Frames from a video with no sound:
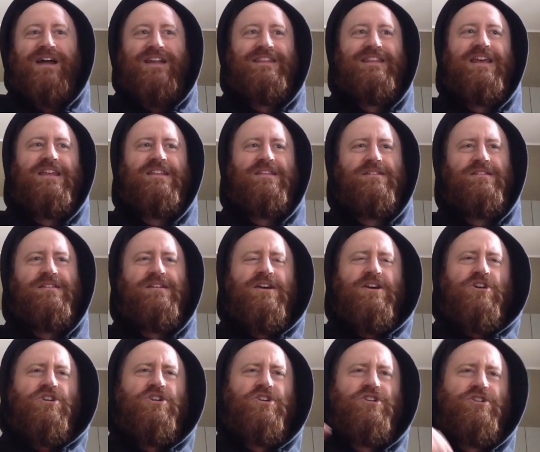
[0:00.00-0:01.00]
And then
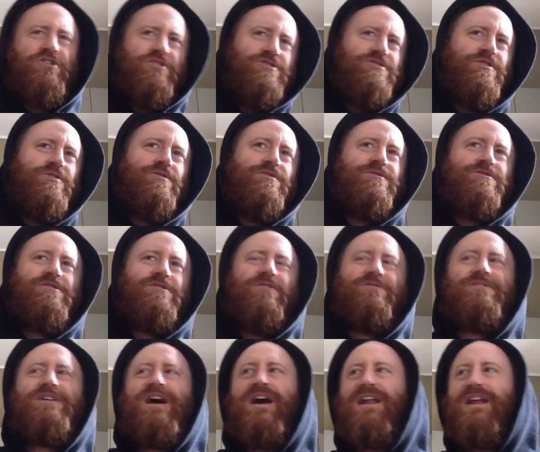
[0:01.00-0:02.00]
you can use
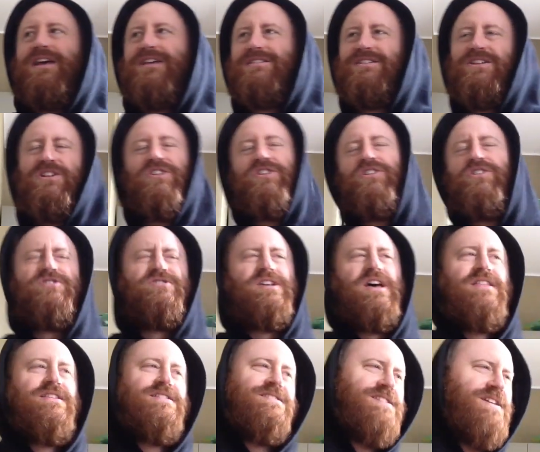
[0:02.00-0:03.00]
sultanas and you can use
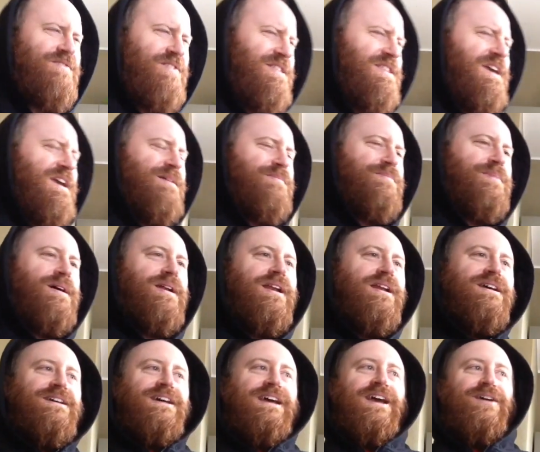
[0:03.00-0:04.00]
other stuff, I think.
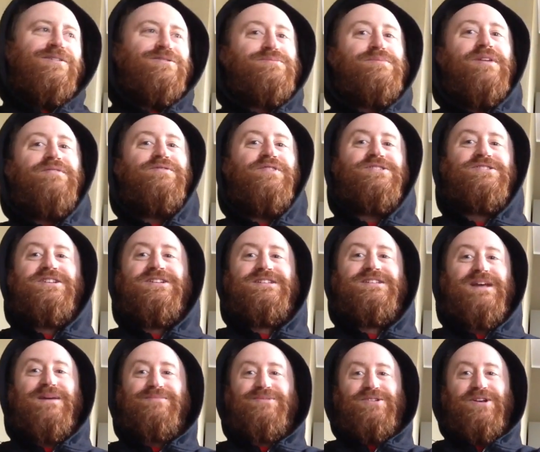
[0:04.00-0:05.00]
But it was my first
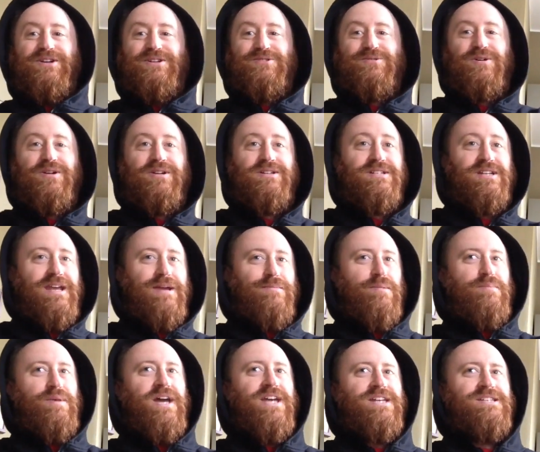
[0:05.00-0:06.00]
attempt, so I just wanted to keep
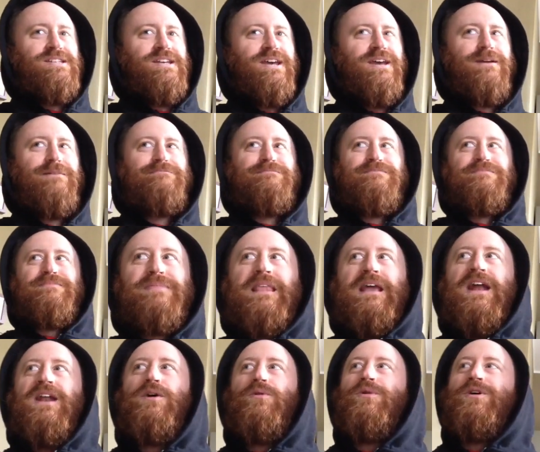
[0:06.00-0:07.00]
it basic.
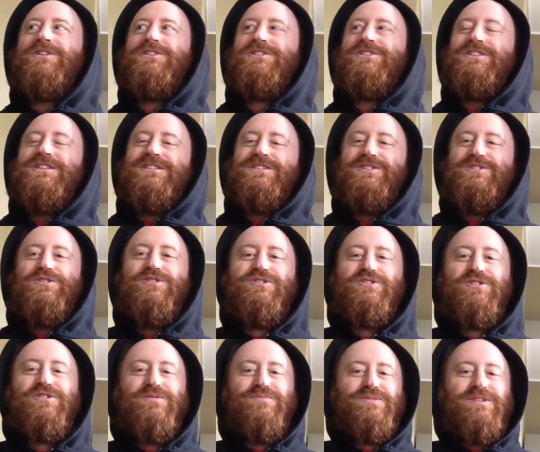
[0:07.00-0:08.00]
And I watched this
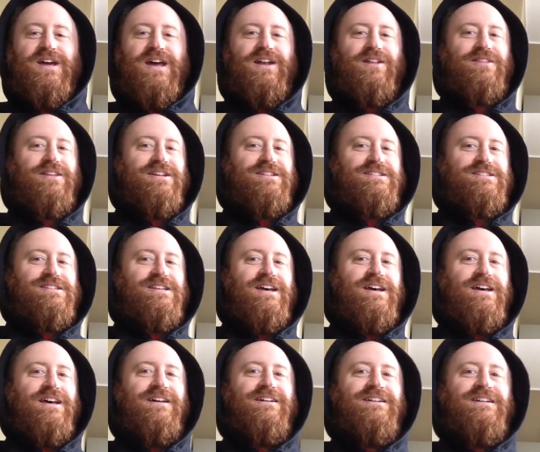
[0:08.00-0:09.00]
YouTube channel that's
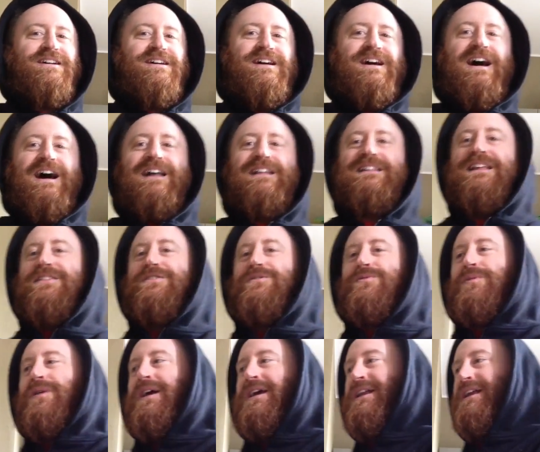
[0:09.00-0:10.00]
a
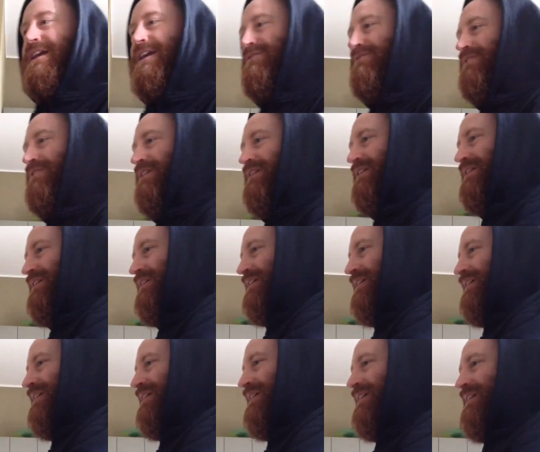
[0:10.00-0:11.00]
Lithuanian
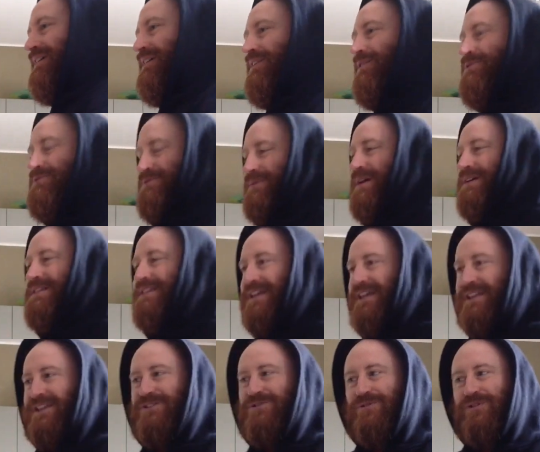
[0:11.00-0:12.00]
who speaks
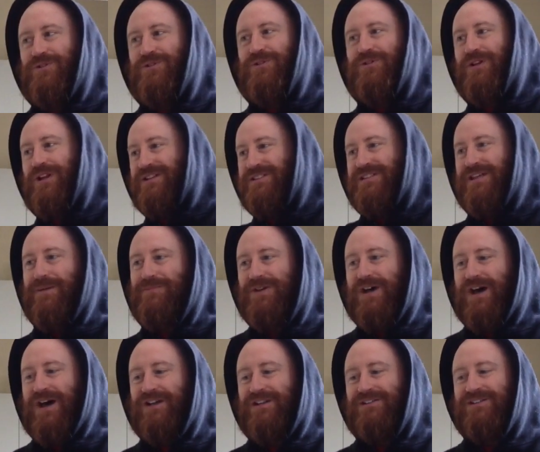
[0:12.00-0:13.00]
English real good and
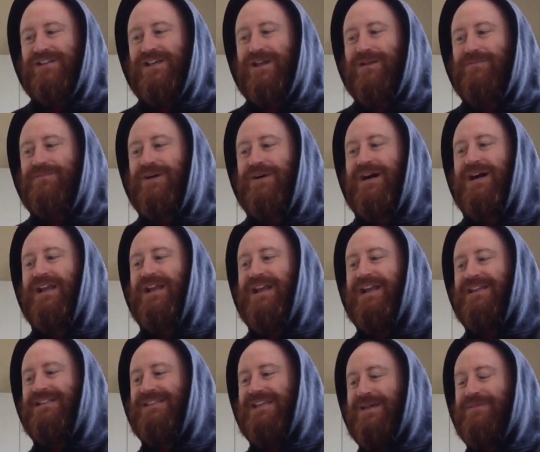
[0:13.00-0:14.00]
subtitles it. But
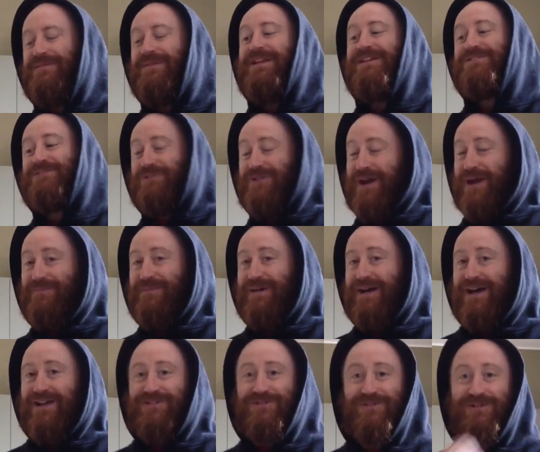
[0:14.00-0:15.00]
it's him and his
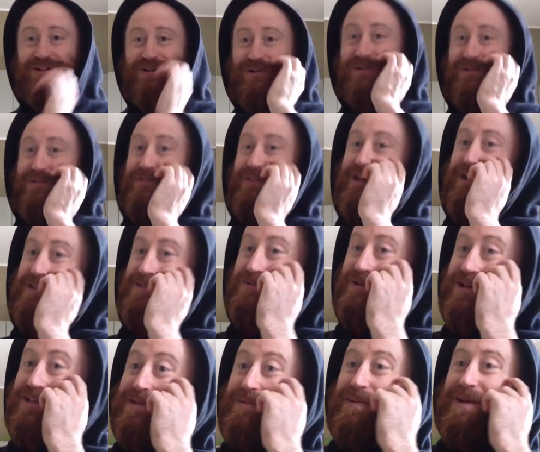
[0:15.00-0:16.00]
grandma doing all of these
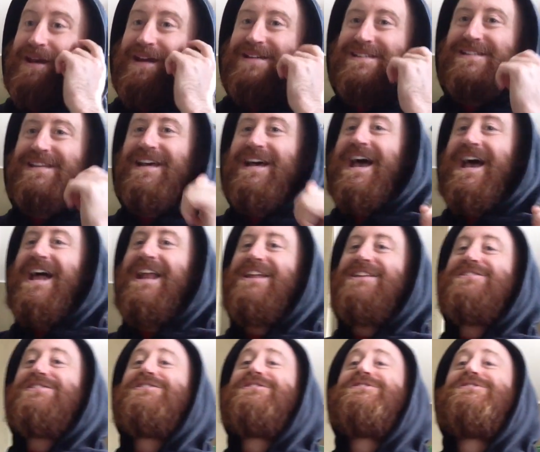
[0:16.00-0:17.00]
recipes. And
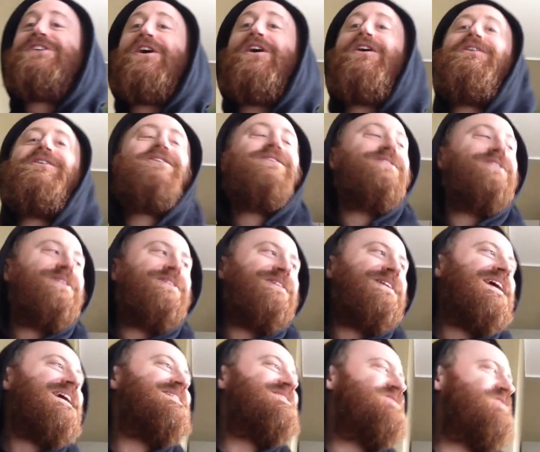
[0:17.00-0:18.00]
it's so
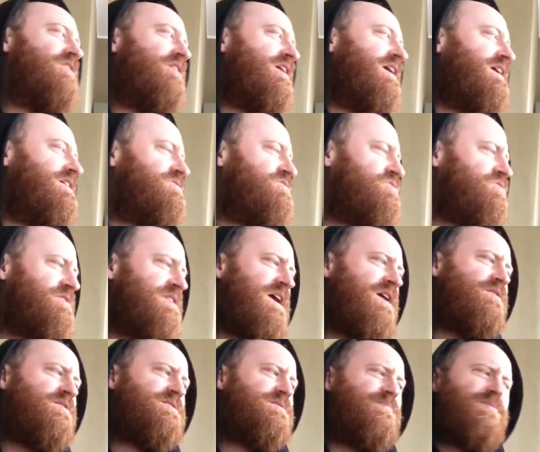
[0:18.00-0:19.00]
cute. And so I took
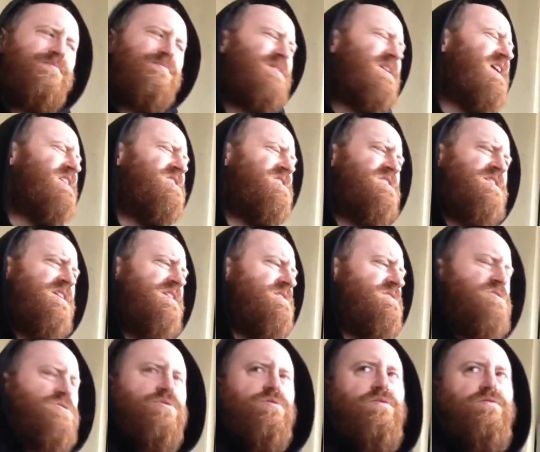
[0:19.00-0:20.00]
their recipe, but I just
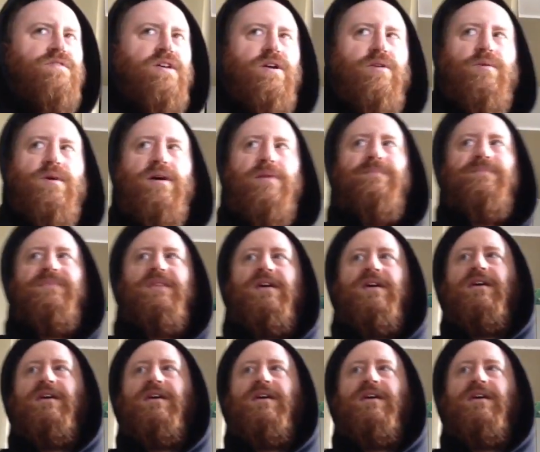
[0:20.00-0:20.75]
didn't do it very well.